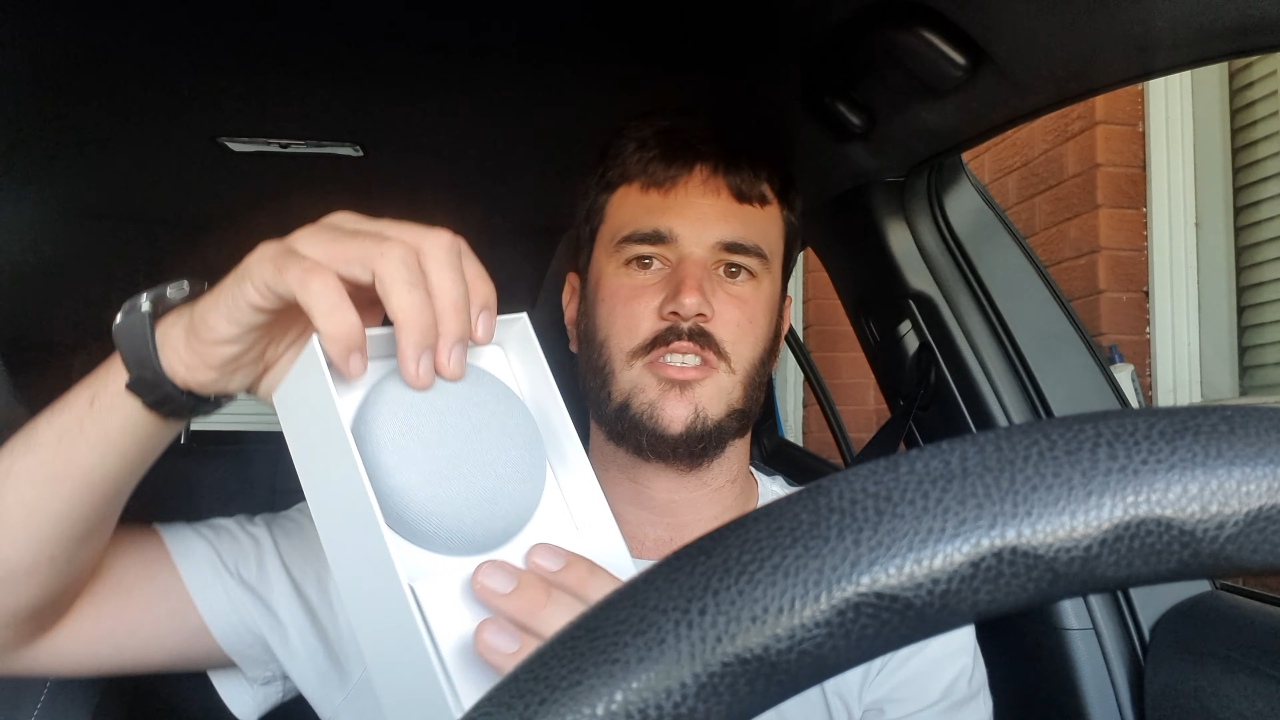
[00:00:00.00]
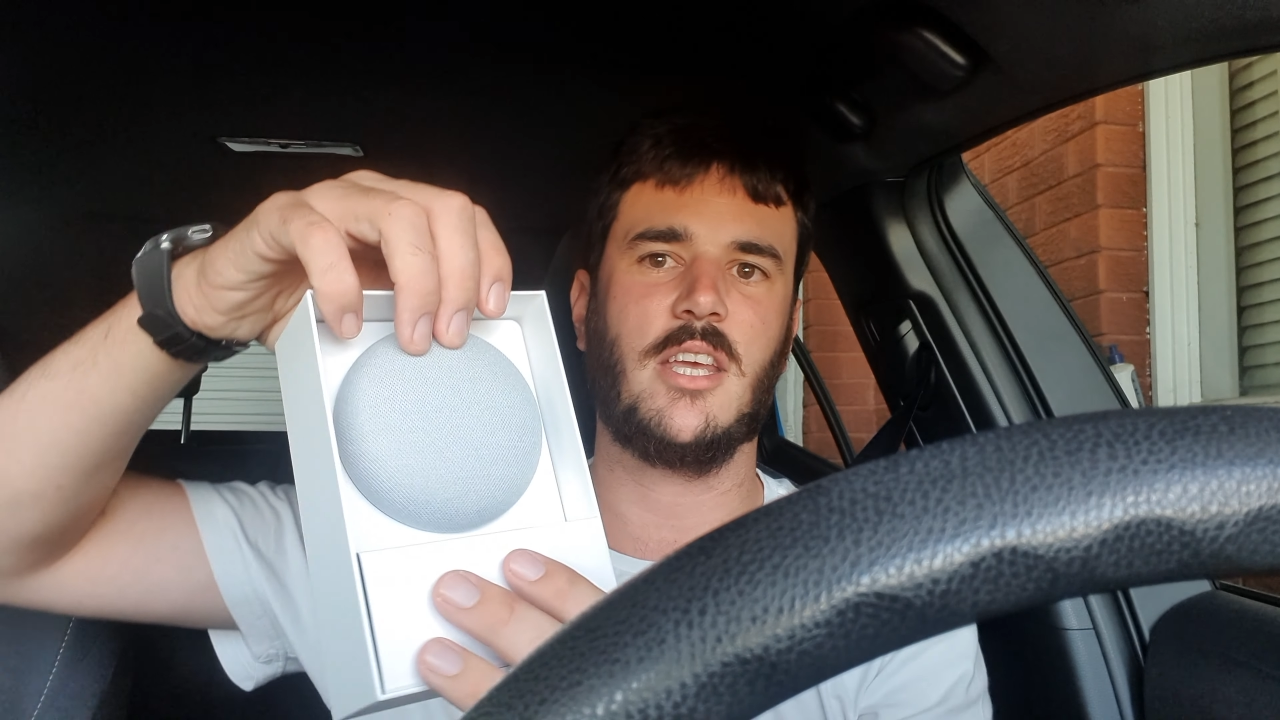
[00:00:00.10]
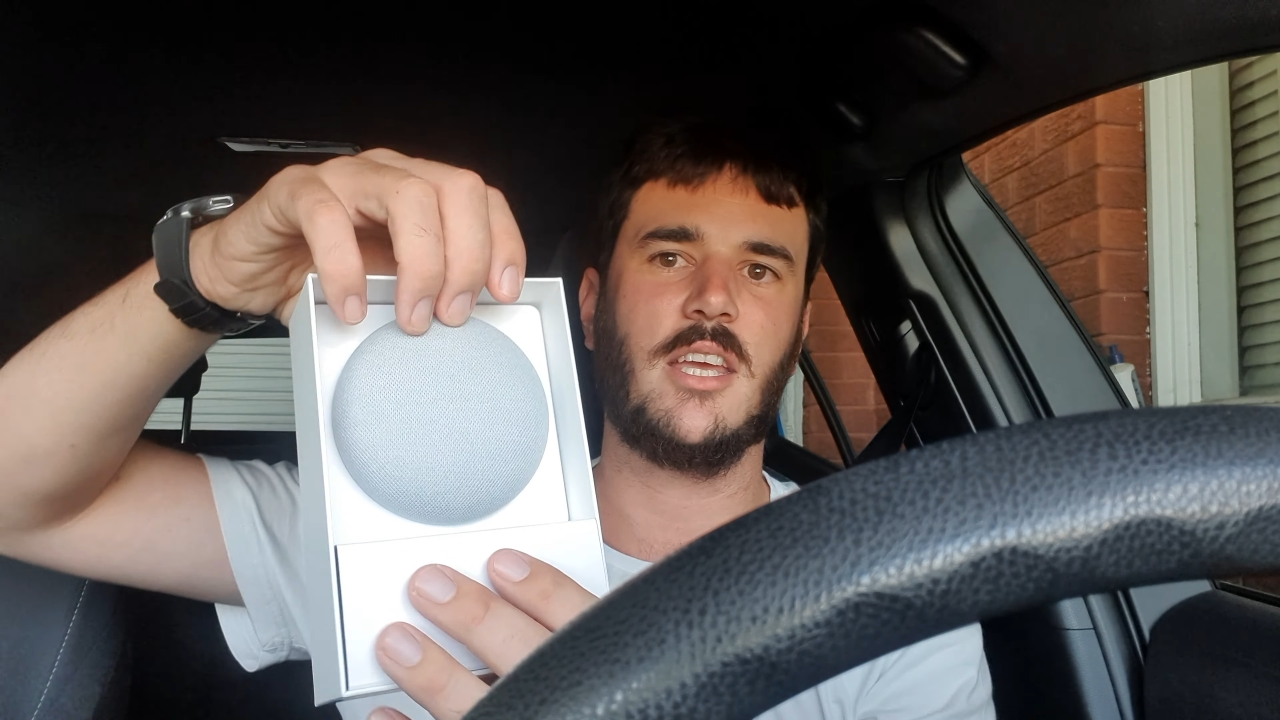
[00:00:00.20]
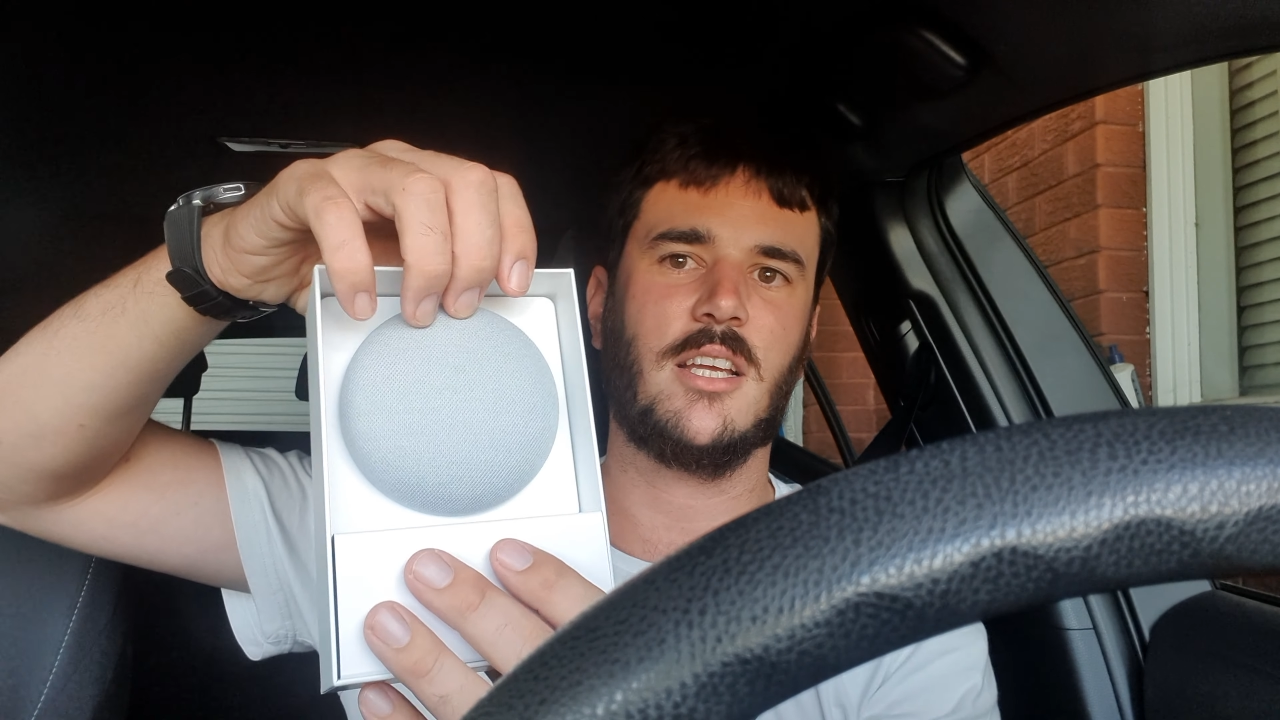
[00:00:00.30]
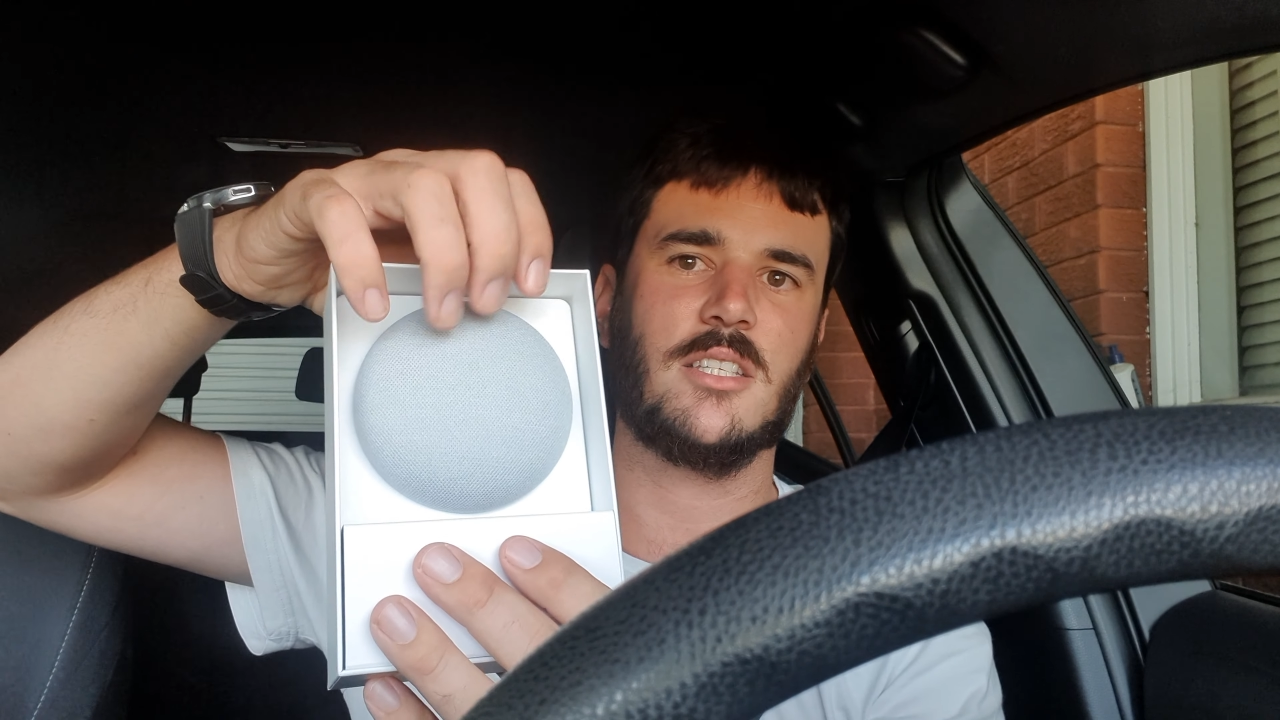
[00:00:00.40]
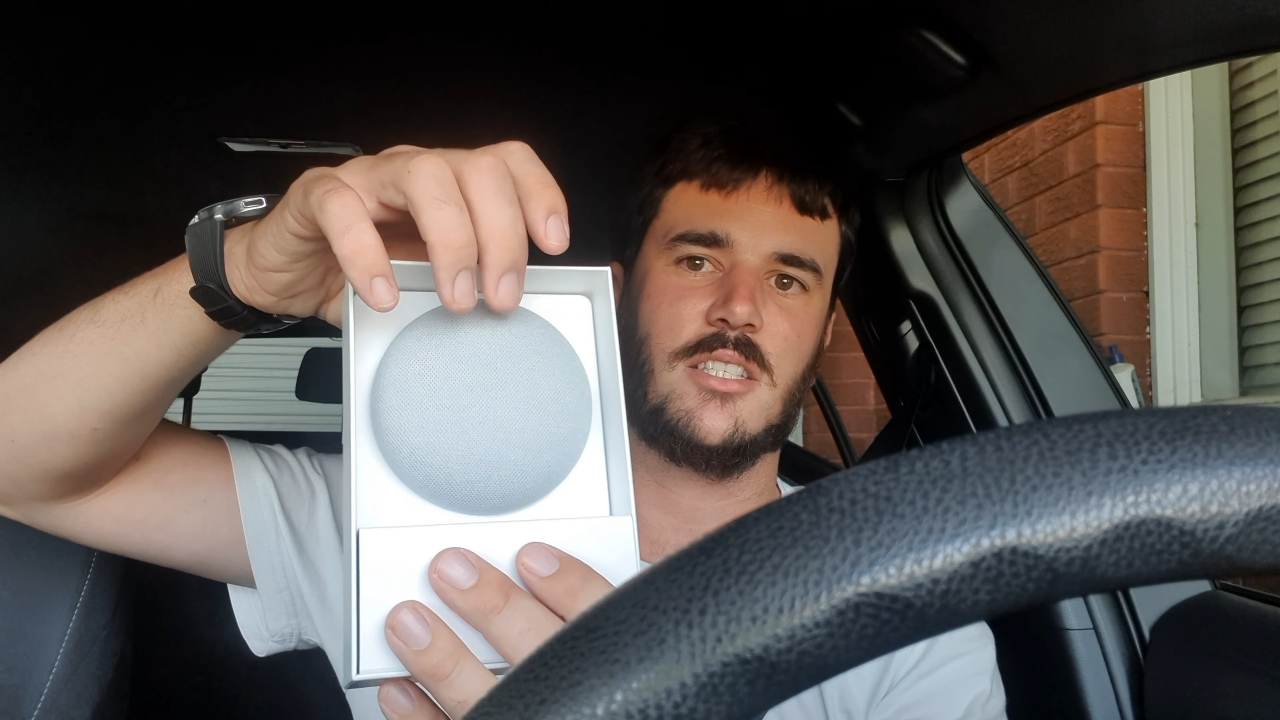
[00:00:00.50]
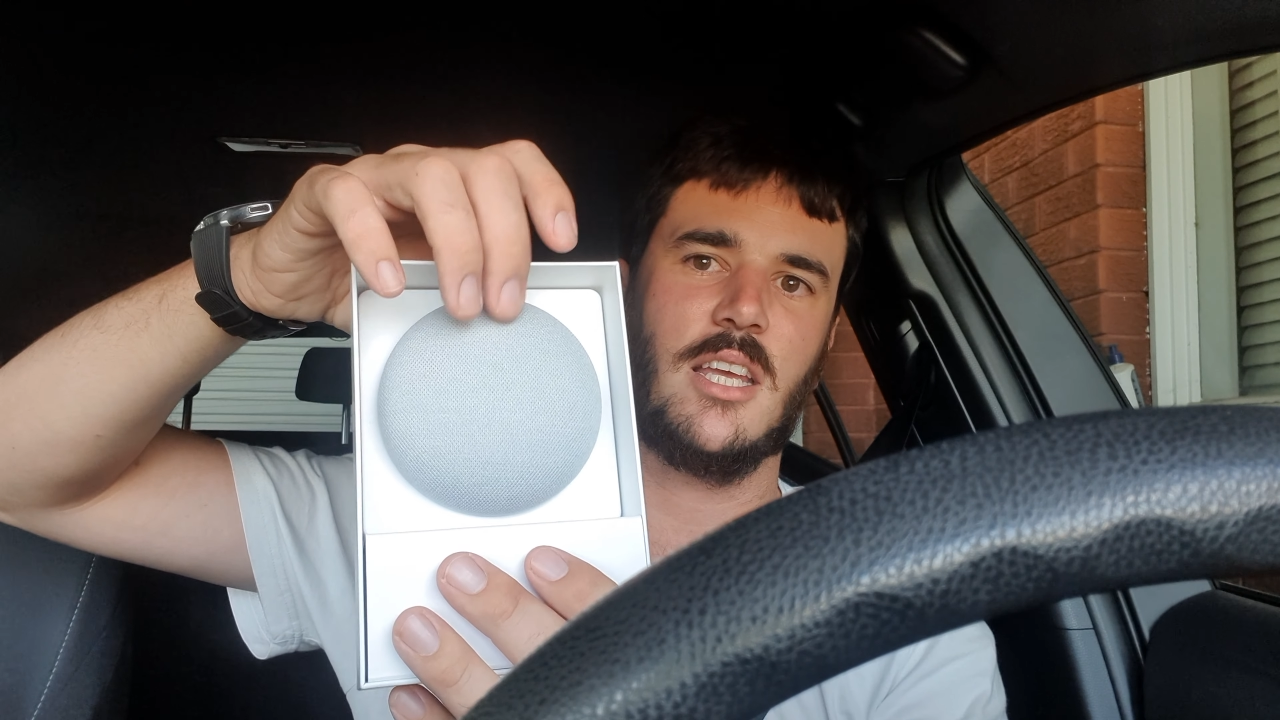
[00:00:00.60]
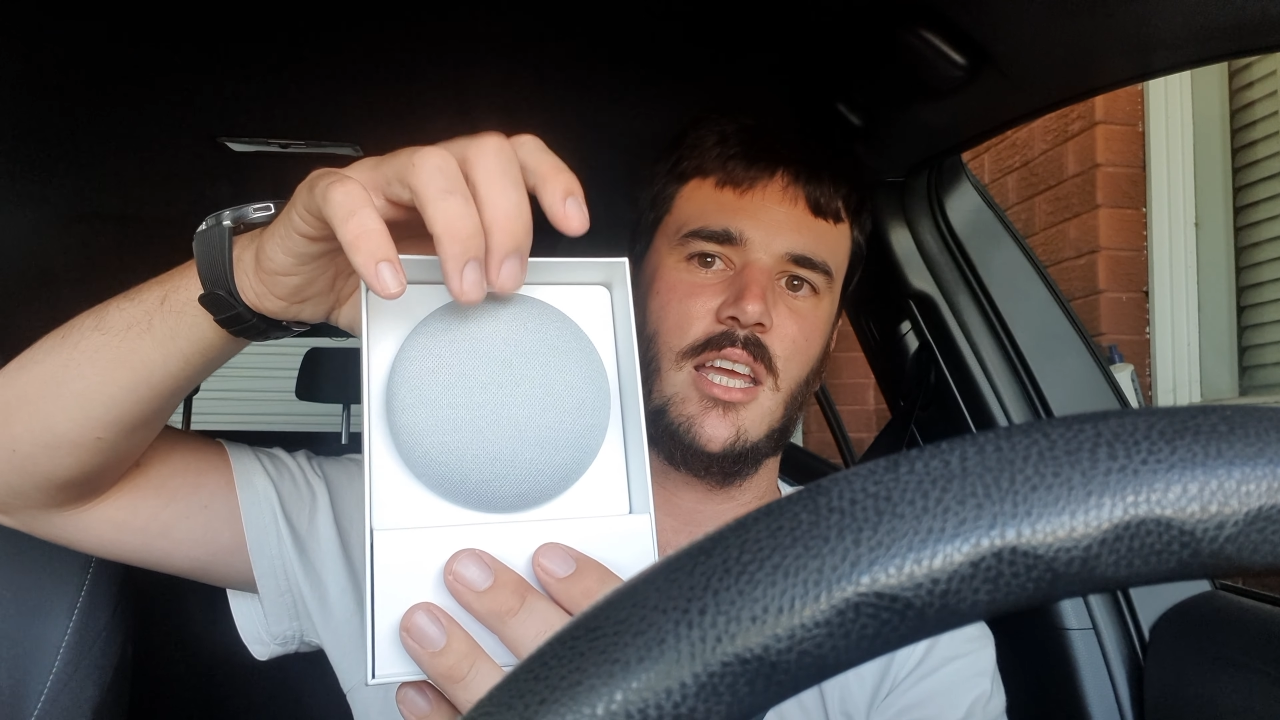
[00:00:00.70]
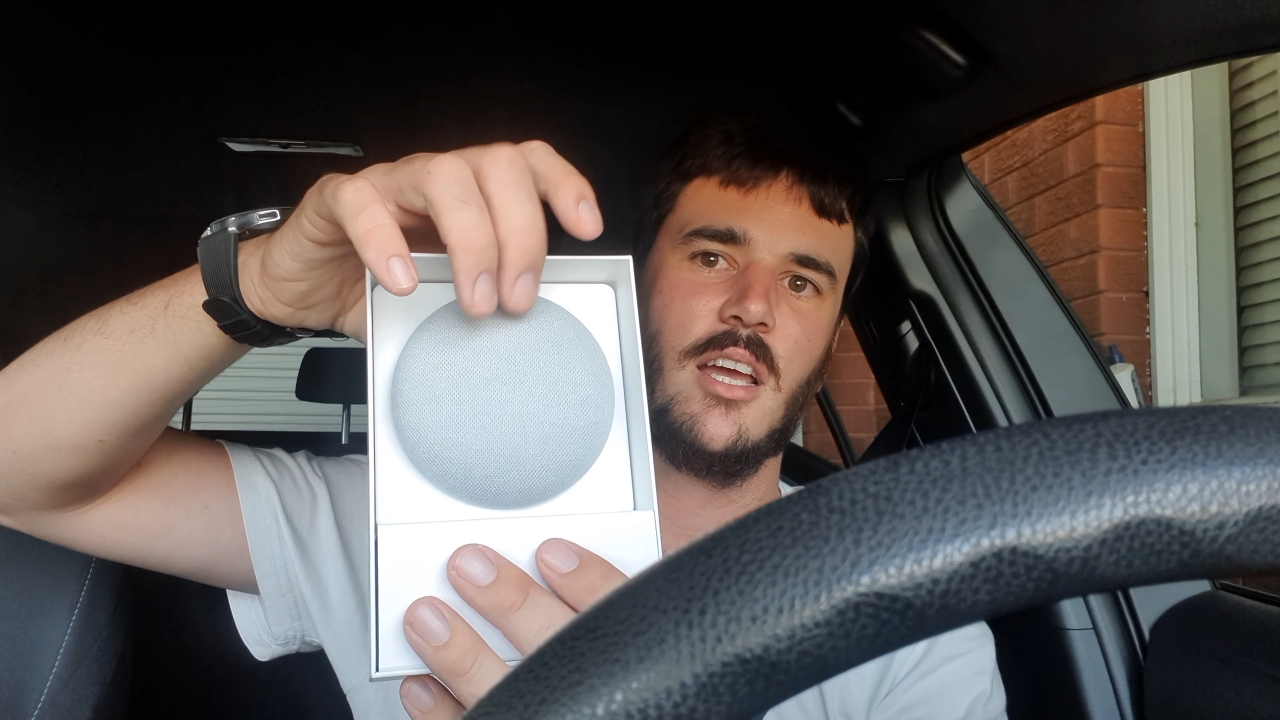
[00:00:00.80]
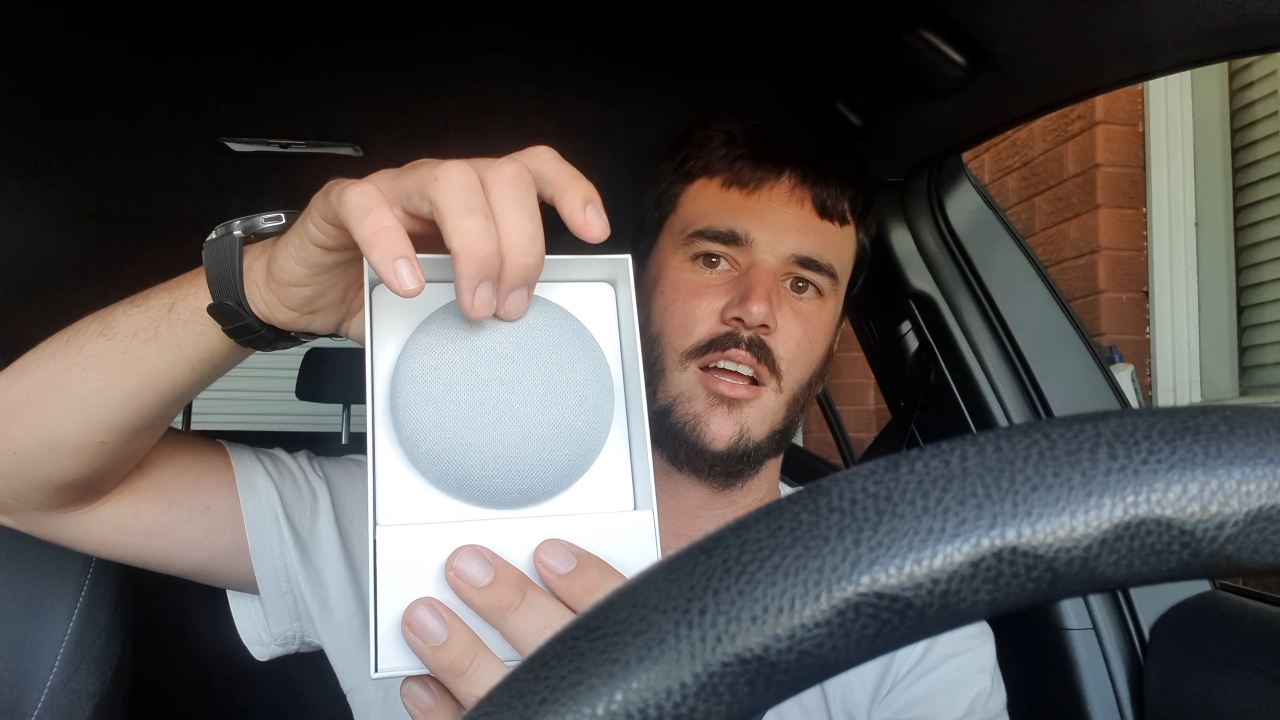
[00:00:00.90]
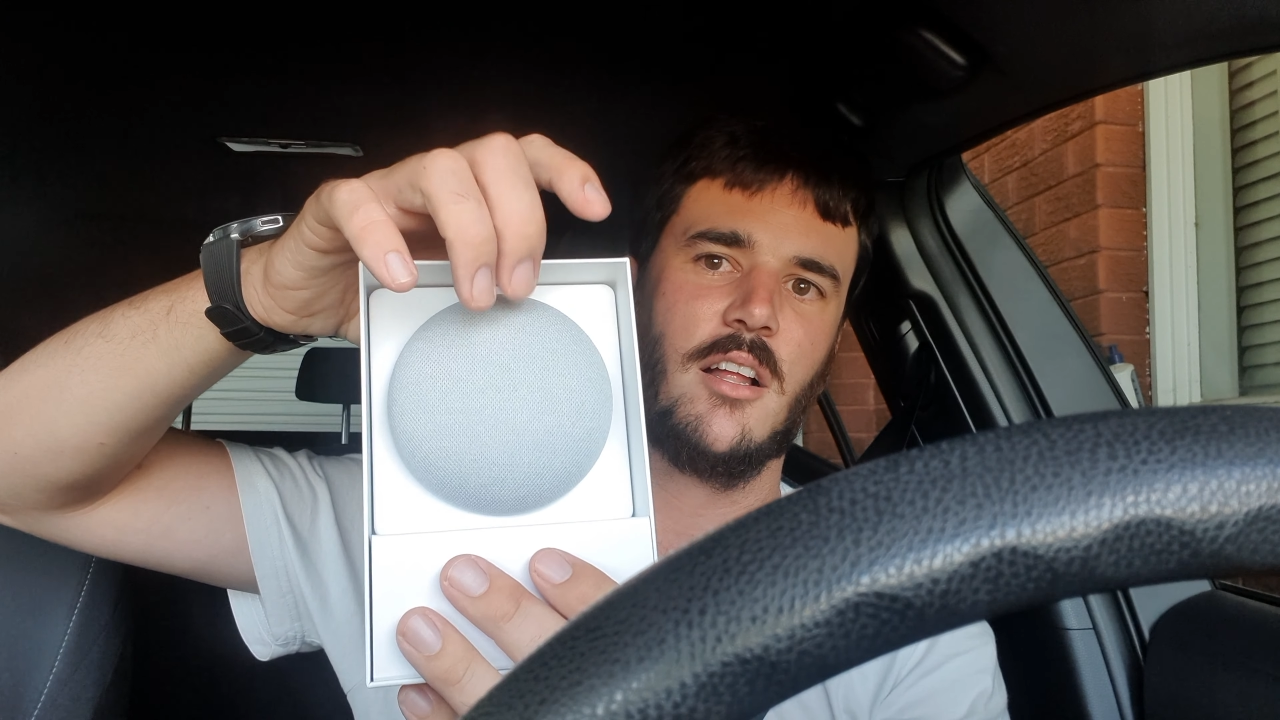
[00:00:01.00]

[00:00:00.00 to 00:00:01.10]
There you can see